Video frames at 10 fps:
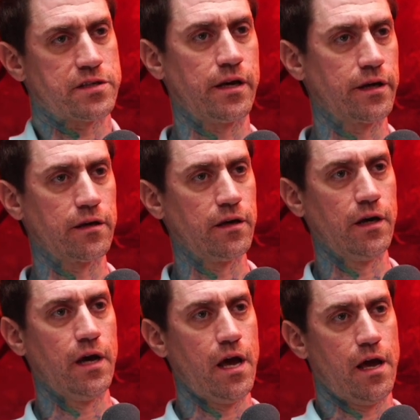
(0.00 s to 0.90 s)

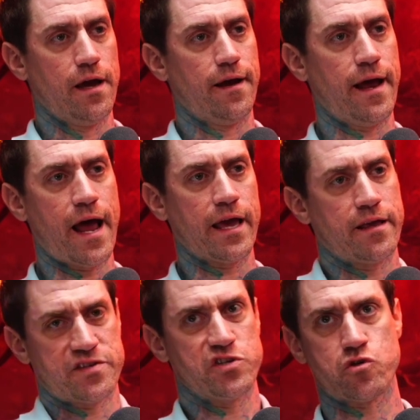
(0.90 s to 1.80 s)
Like, and I
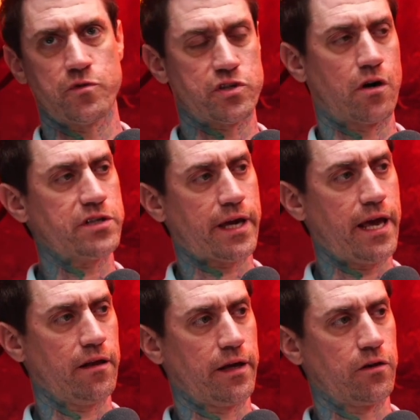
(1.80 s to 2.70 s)
see so many scars, I
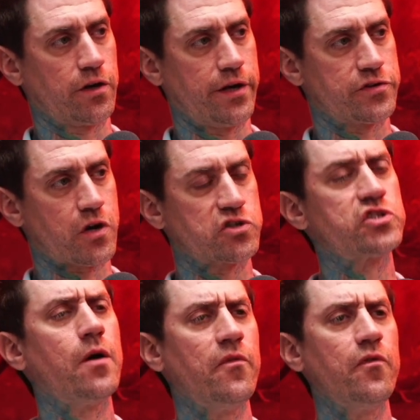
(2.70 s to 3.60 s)
can't like look at your scars.
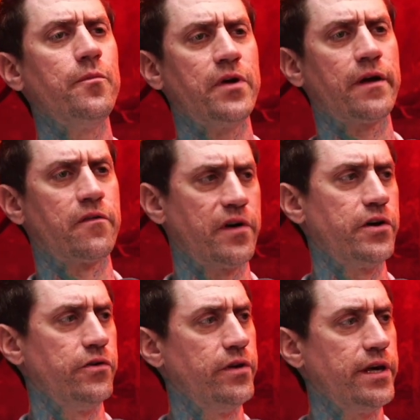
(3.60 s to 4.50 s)
Some of them that are
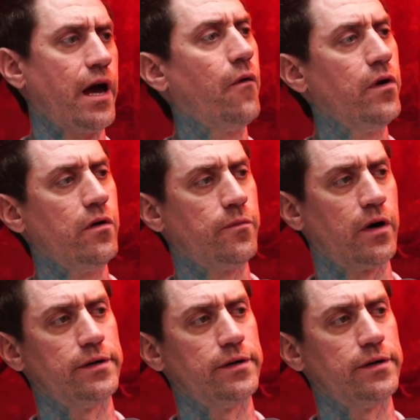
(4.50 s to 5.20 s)
very unique, I will, but